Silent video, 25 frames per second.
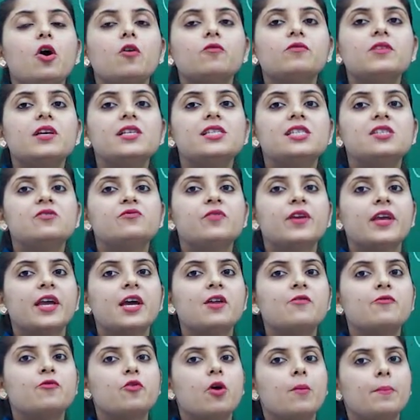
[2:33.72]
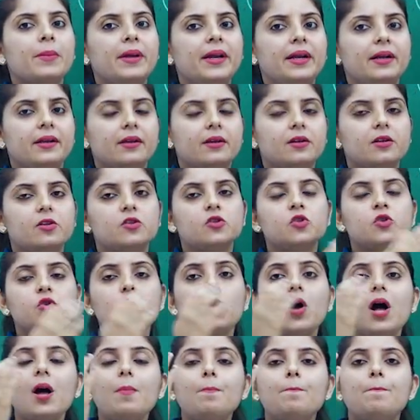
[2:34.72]
of the sphere from it, so
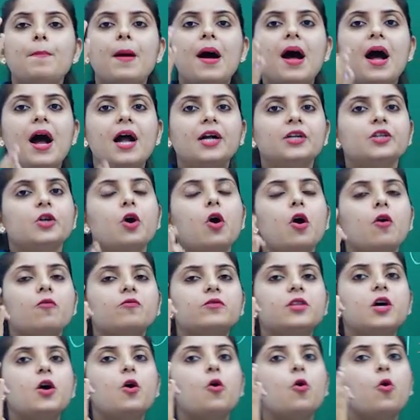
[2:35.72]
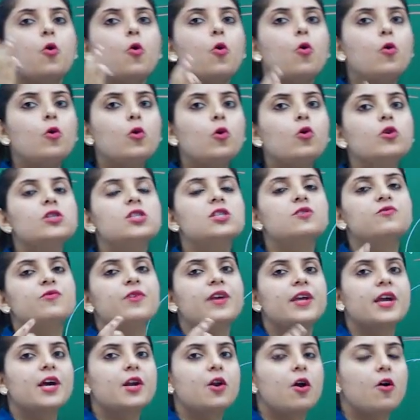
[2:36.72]
a part of the hollow
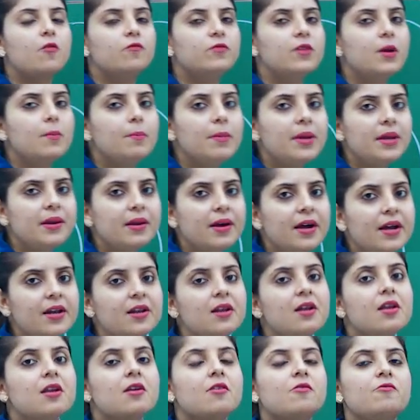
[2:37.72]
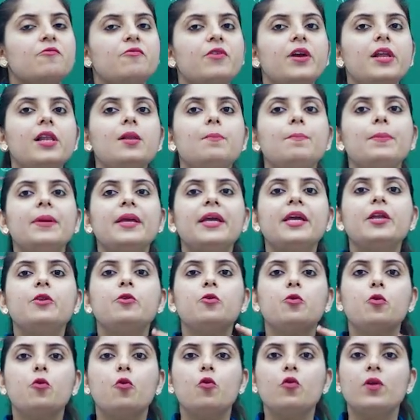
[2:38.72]
sphere of the mirror will be
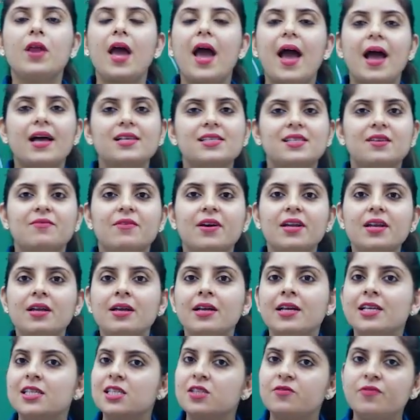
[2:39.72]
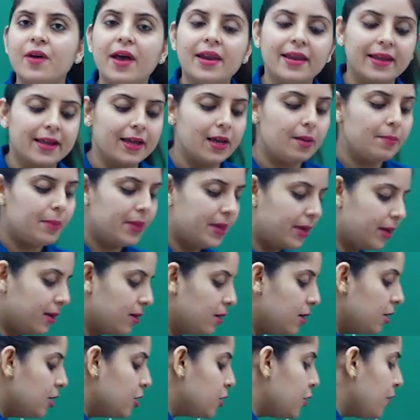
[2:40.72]
known as our spherical mirror.
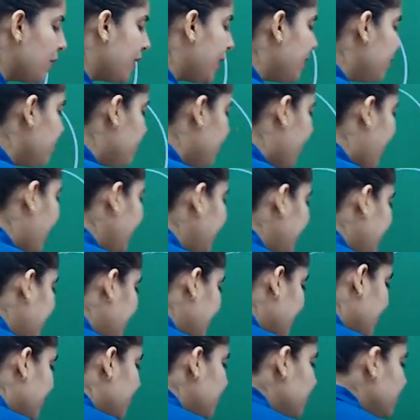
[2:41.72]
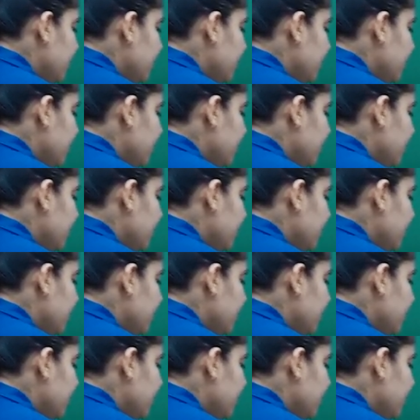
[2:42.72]
So we can write here